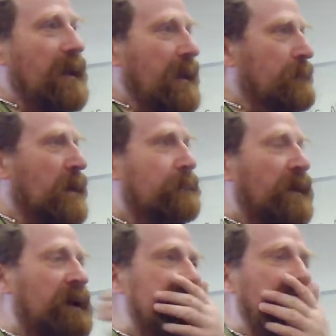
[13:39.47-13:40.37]
In
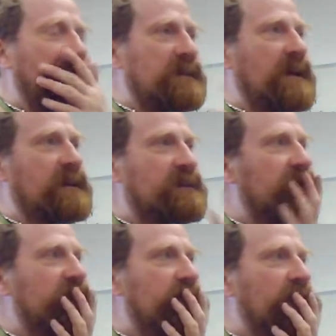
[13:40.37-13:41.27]
many, you
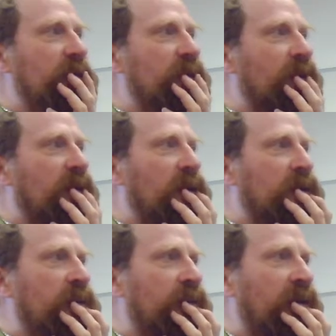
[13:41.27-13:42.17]
think a
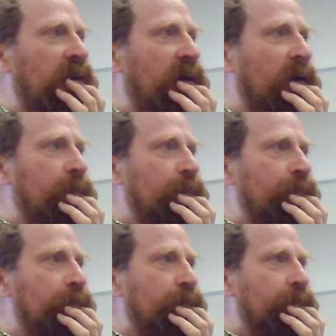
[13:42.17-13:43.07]
lot of the,
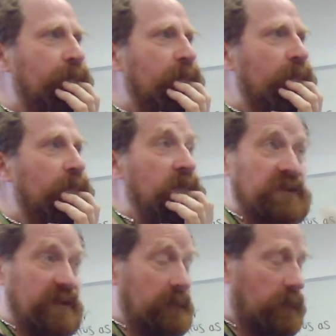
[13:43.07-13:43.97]

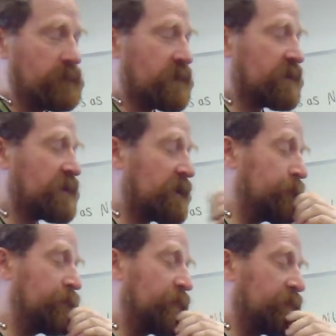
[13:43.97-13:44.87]
still, I'm going to say
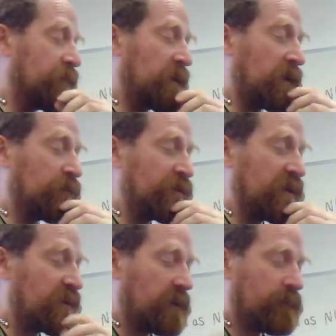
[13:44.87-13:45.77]
100
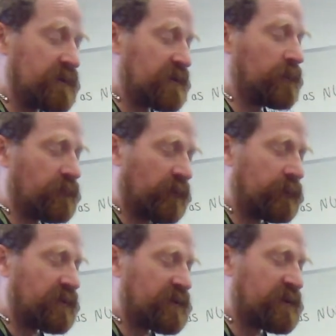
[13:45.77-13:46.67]
years ago, but still very
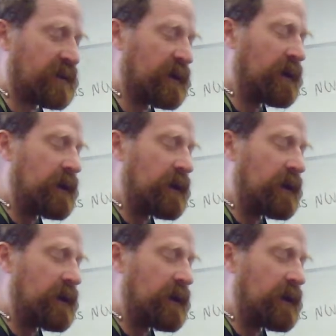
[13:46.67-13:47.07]
much today,